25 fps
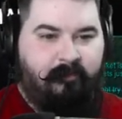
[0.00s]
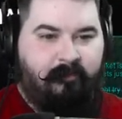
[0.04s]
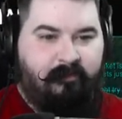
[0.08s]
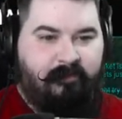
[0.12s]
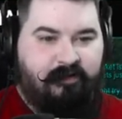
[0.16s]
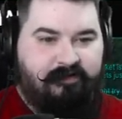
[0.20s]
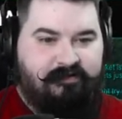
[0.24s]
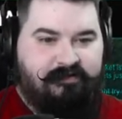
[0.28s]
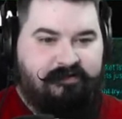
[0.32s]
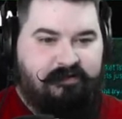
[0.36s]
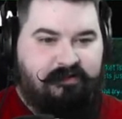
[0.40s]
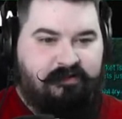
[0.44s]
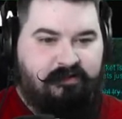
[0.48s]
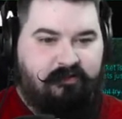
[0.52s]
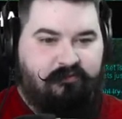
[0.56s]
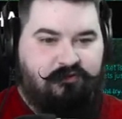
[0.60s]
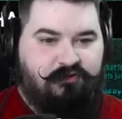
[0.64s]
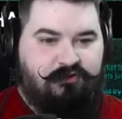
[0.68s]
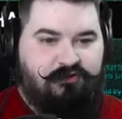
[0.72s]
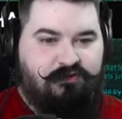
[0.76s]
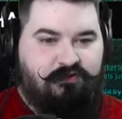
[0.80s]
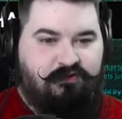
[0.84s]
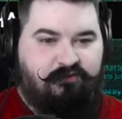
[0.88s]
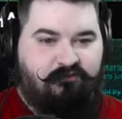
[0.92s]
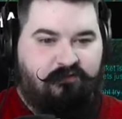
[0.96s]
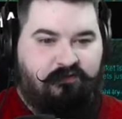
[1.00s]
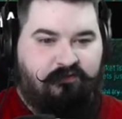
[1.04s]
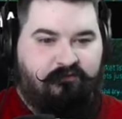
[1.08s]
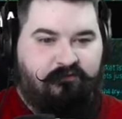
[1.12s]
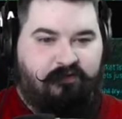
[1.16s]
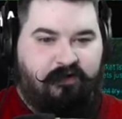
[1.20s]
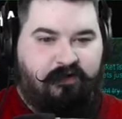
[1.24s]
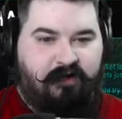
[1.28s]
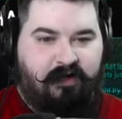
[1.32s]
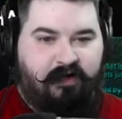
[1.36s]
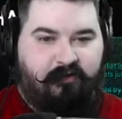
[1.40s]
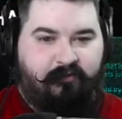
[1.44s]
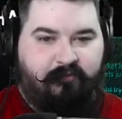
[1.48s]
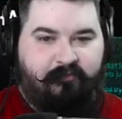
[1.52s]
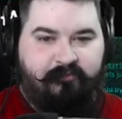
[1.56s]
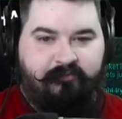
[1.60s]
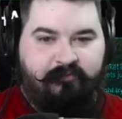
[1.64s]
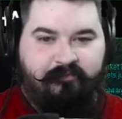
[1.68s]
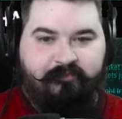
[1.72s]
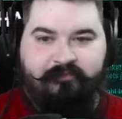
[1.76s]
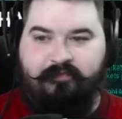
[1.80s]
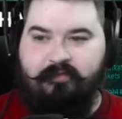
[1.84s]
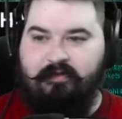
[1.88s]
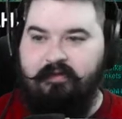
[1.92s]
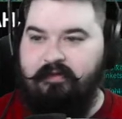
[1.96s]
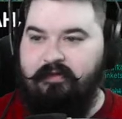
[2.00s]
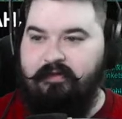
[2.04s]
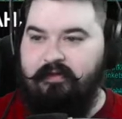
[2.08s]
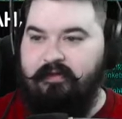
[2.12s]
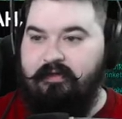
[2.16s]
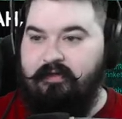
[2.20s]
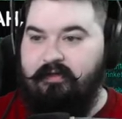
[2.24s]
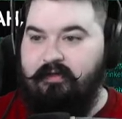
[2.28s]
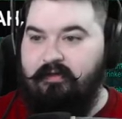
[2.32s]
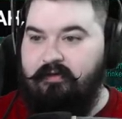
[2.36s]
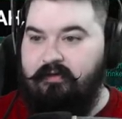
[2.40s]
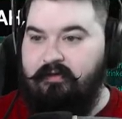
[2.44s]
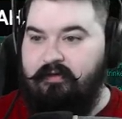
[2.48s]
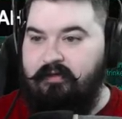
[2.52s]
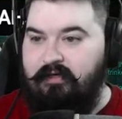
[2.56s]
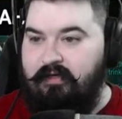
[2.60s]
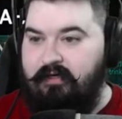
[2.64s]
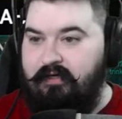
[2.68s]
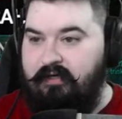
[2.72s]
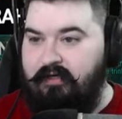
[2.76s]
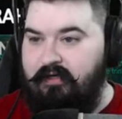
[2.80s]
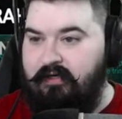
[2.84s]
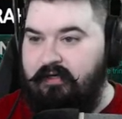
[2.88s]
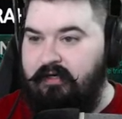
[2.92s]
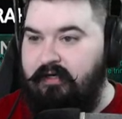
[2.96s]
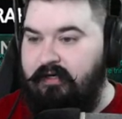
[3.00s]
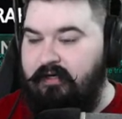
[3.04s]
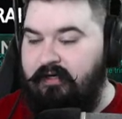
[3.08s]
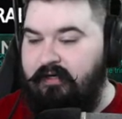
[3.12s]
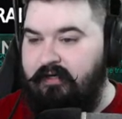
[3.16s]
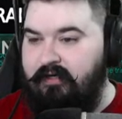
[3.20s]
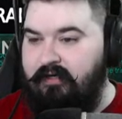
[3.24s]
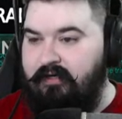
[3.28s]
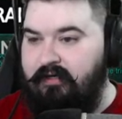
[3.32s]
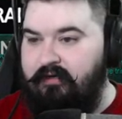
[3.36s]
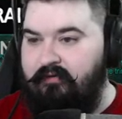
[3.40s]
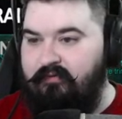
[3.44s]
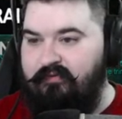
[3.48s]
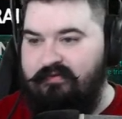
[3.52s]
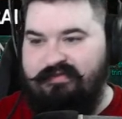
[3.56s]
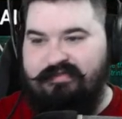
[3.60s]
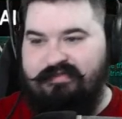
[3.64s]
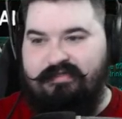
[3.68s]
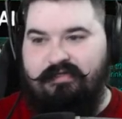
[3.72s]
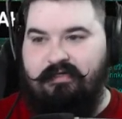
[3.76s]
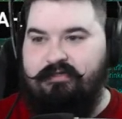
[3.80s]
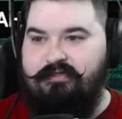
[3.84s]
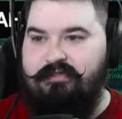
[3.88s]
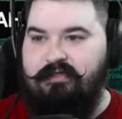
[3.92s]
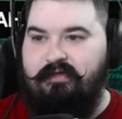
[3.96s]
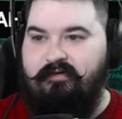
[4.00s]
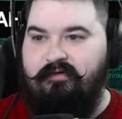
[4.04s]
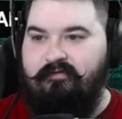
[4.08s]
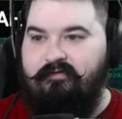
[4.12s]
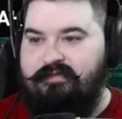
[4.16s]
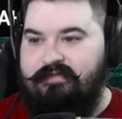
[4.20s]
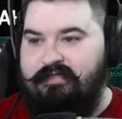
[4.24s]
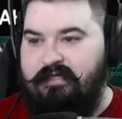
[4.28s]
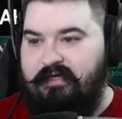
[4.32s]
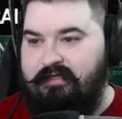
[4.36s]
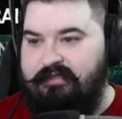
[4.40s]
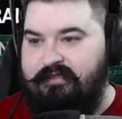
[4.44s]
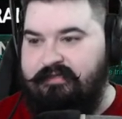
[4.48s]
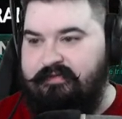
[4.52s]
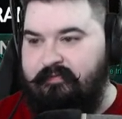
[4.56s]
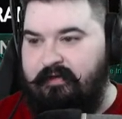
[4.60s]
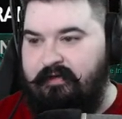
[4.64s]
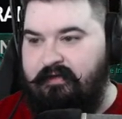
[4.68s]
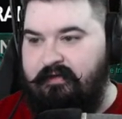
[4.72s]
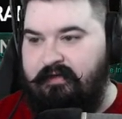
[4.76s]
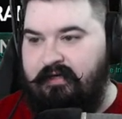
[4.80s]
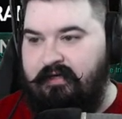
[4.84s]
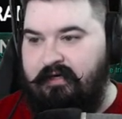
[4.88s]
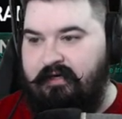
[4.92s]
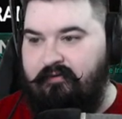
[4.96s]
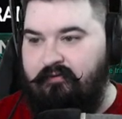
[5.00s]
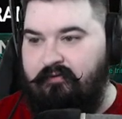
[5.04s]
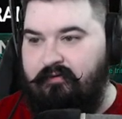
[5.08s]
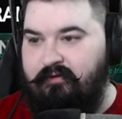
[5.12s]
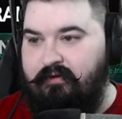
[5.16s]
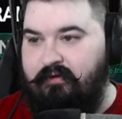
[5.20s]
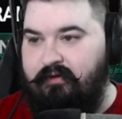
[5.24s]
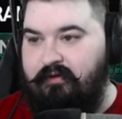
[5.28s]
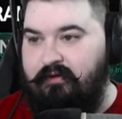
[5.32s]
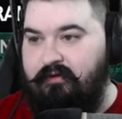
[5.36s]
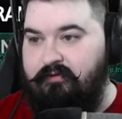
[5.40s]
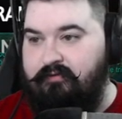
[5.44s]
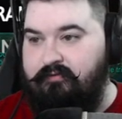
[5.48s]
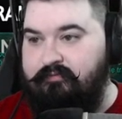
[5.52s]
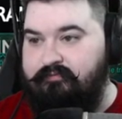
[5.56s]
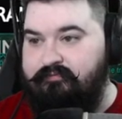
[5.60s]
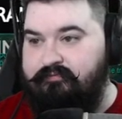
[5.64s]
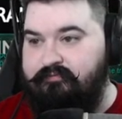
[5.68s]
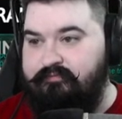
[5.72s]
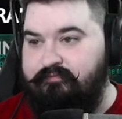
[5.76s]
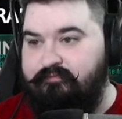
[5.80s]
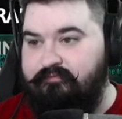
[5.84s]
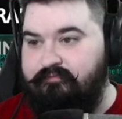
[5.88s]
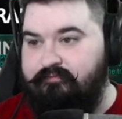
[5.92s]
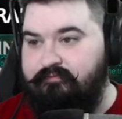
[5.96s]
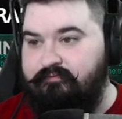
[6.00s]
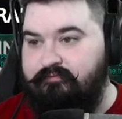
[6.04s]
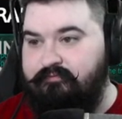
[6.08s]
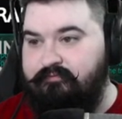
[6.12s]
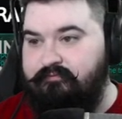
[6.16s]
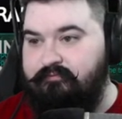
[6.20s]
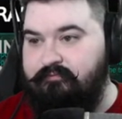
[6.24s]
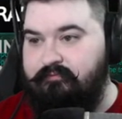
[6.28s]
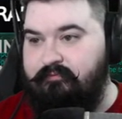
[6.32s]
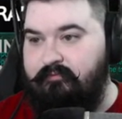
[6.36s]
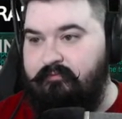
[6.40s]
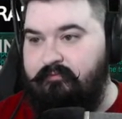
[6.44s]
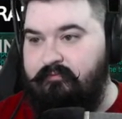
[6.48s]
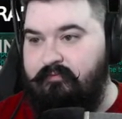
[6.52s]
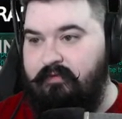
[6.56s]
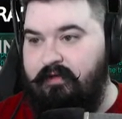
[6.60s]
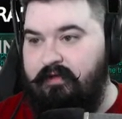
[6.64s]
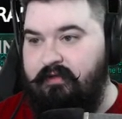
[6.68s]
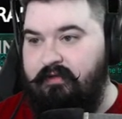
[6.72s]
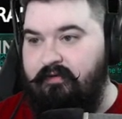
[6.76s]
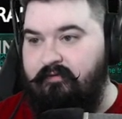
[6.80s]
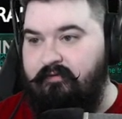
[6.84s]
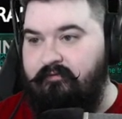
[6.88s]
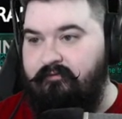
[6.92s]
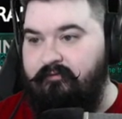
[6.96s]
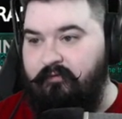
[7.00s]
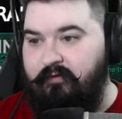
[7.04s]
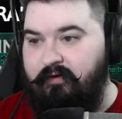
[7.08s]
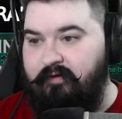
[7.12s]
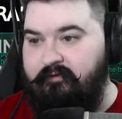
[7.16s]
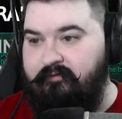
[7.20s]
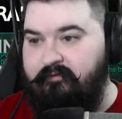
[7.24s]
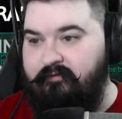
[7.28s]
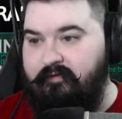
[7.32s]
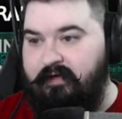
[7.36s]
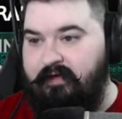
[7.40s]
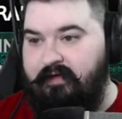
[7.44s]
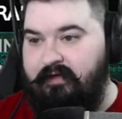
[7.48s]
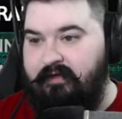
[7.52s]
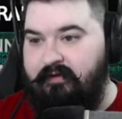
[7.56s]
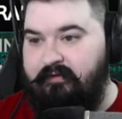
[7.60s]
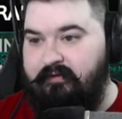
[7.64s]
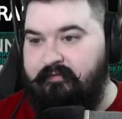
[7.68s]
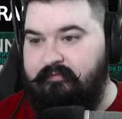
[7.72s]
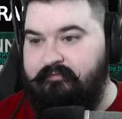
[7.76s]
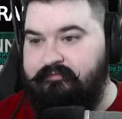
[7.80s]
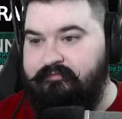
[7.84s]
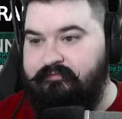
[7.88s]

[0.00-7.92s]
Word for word: I'll set up Azure Vault for now. Uh, we'll set it to level 10s, man. I don't really know. And then Fortified.